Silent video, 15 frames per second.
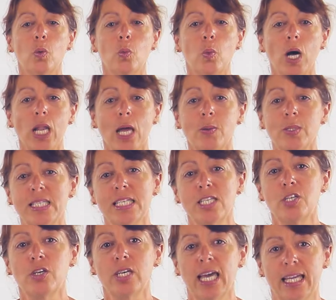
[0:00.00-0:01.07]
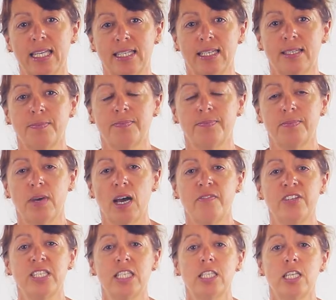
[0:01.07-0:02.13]
While I was in Uganda, I
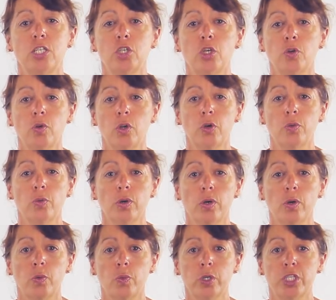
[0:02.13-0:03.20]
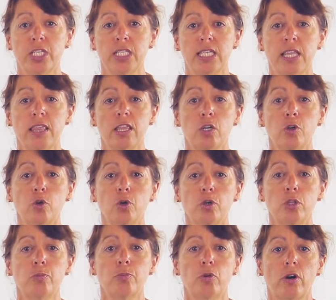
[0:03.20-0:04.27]
visited Gulu, which is in the
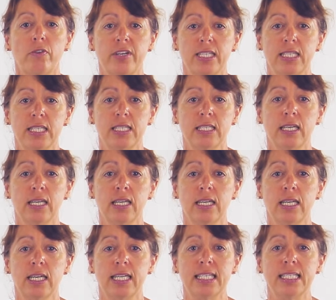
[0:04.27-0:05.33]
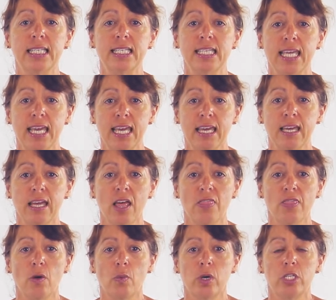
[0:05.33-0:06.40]
northern province, and it is here
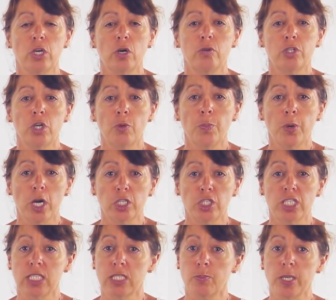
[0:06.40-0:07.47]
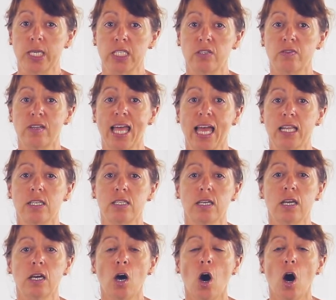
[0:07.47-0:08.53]
that Watoto purchased a piece of land
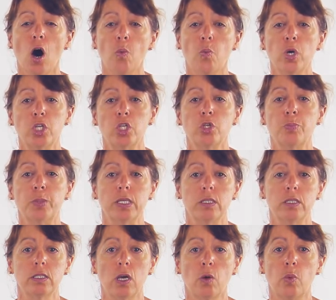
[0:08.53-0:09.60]
on which to build a